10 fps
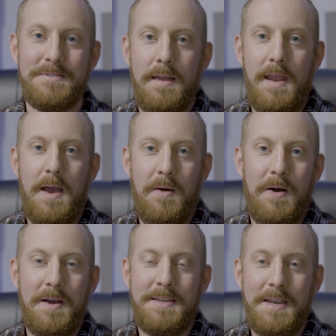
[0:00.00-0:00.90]
Now
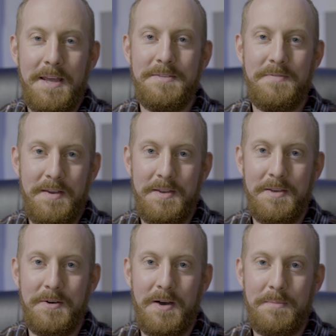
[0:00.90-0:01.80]
on today's
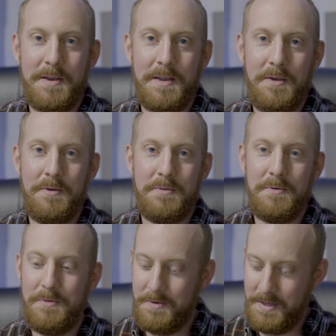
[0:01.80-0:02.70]
video, I'm going to go
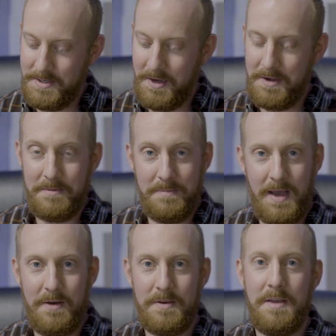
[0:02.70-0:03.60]
through and talk
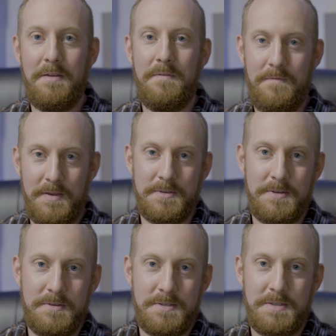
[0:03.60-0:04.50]
about
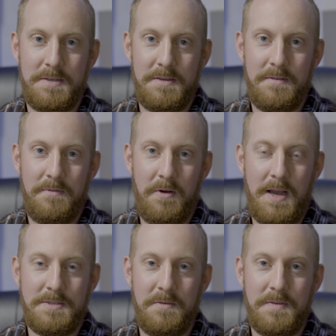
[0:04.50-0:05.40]
filters for
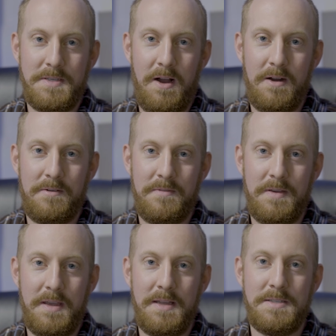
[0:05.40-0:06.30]

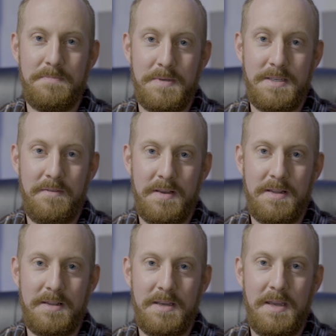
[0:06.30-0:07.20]
astrophotography, and
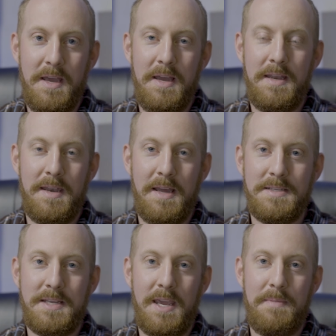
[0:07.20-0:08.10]
specifically
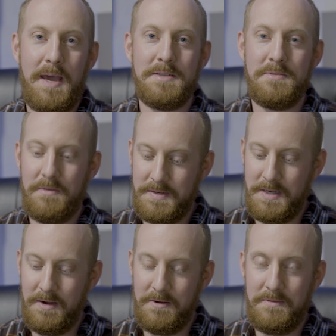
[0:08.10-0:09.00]
nightscape
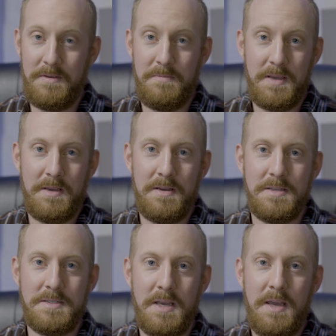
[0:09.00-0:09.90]
astrophotography,
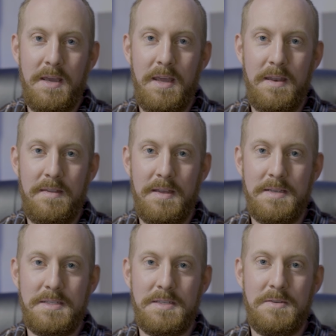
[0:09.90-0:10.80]
because in
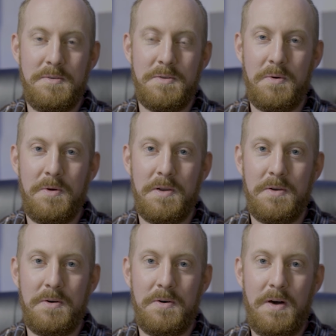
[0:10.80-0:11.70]
this
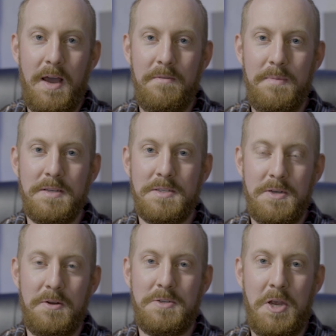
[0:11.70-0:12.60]
tutorial I've been
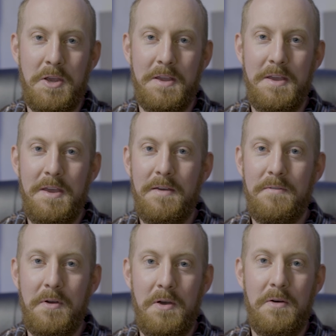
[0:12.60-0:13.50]
searching
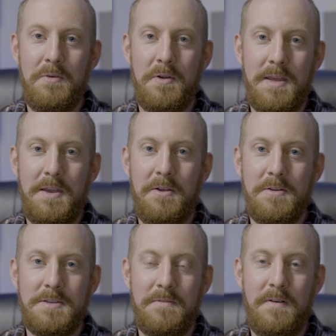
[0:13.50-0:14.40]
for over a year
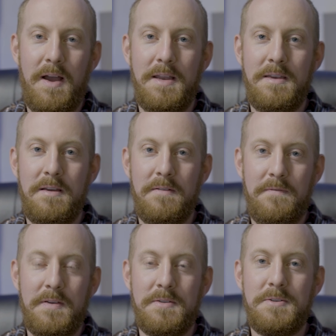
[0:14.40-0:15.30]
to find a
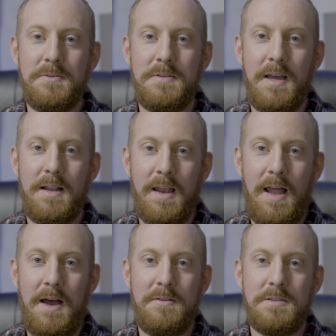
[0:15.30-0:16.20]
filter that
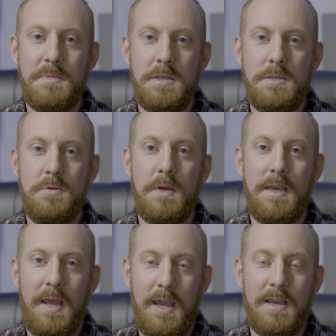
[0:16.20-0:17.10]
allows me to
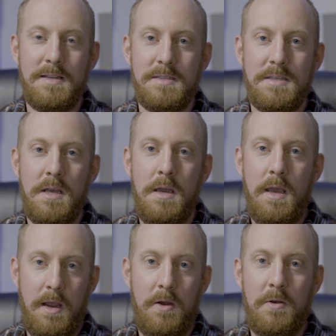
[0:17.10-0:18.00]
enhance
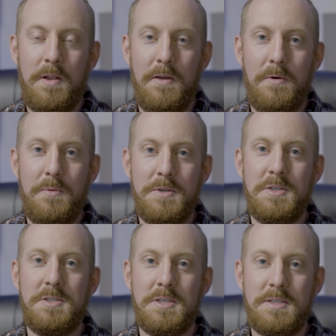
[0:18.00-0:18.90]
airglow, which
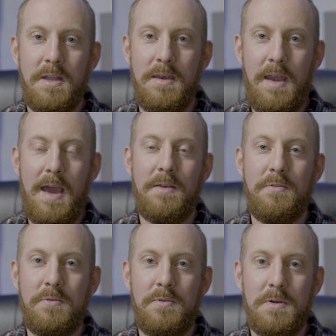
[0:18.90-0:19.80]
is just the
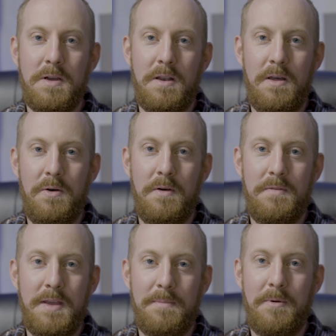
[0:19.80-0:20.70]
natural glow of
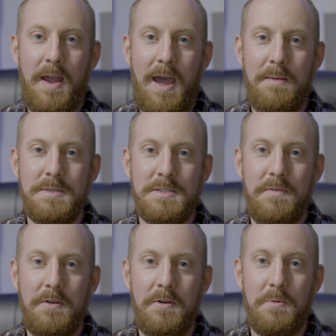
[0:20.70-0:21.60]
the upper
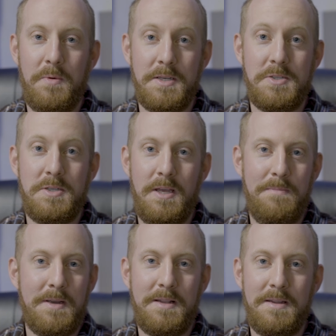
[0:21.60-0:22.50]
atmosphere, which
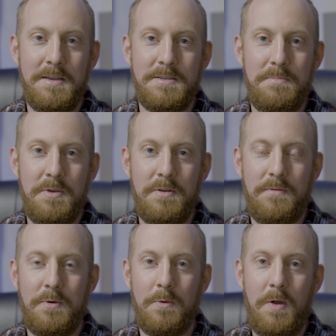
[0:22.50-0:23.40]
typically is a
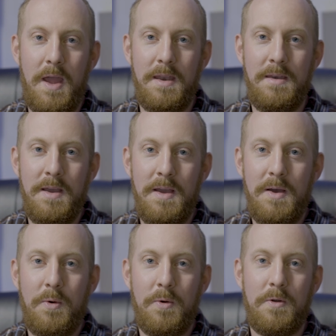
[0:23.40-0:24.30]
beautiful red
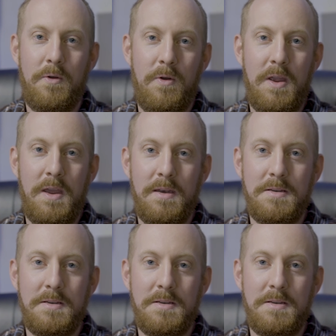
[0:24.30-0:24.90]
or green.